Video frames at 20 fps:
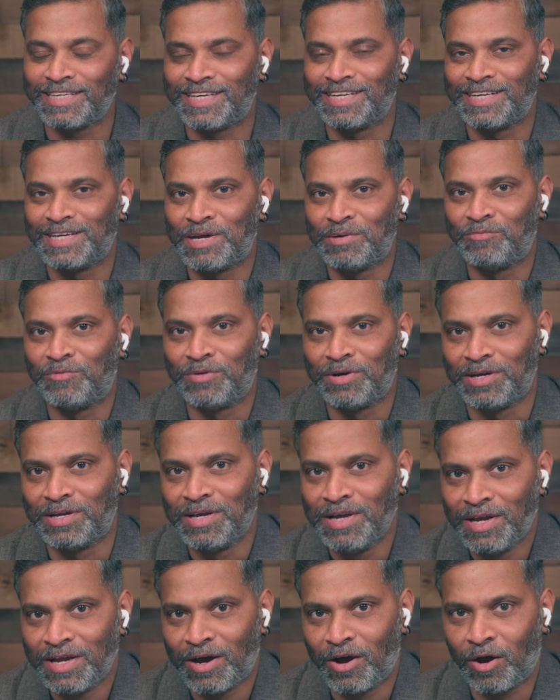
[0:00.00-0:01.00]

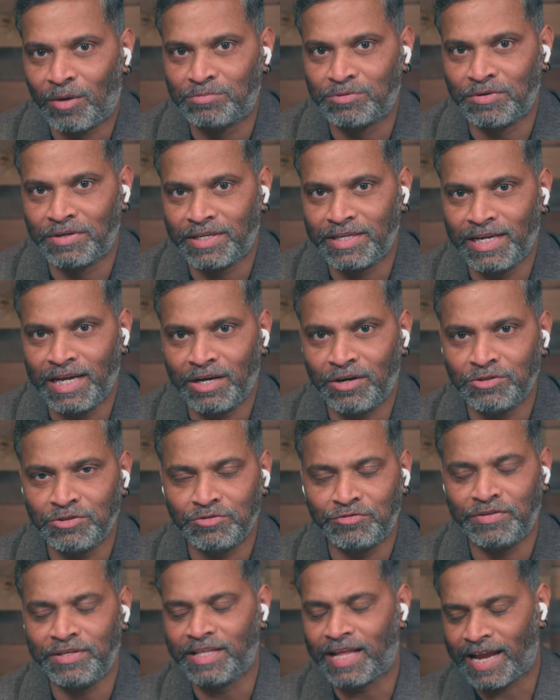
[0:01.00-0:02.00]
observability here or
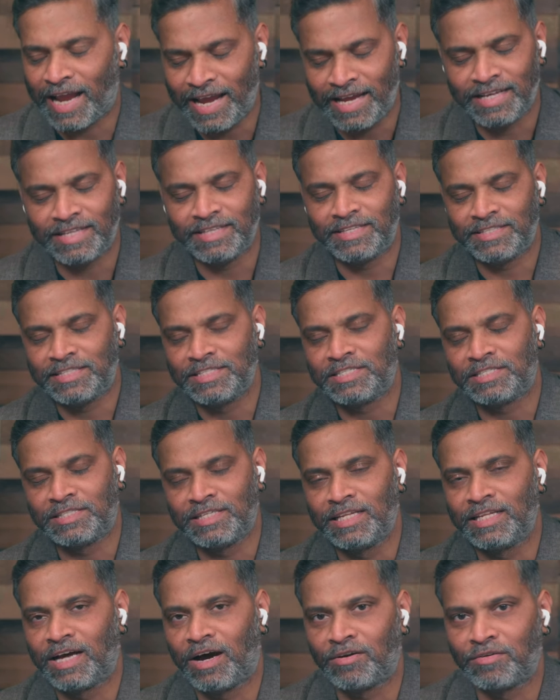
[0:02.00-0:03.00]
you feel like hey this is
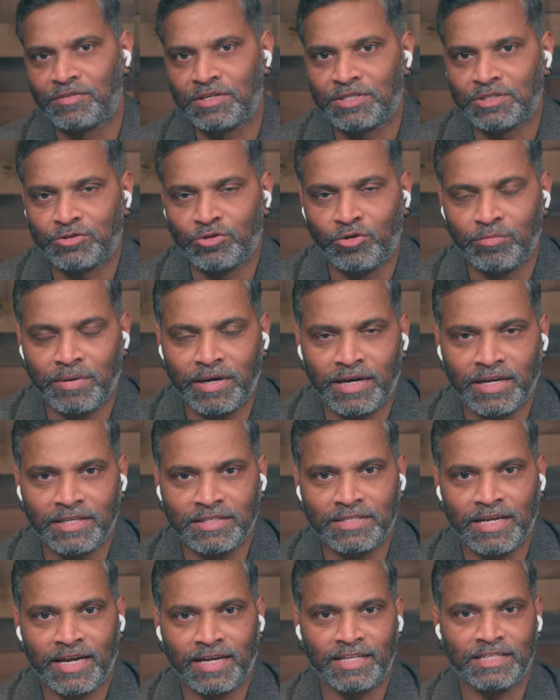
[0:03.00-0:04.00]
still out of the scope at
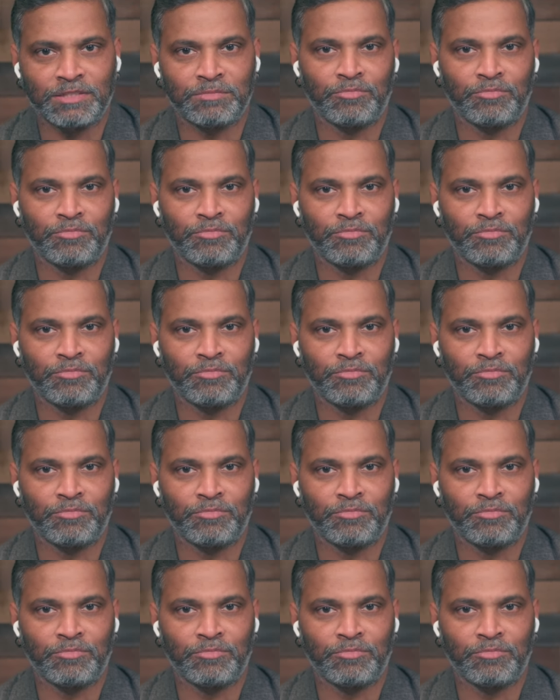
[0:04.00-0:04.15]
least at this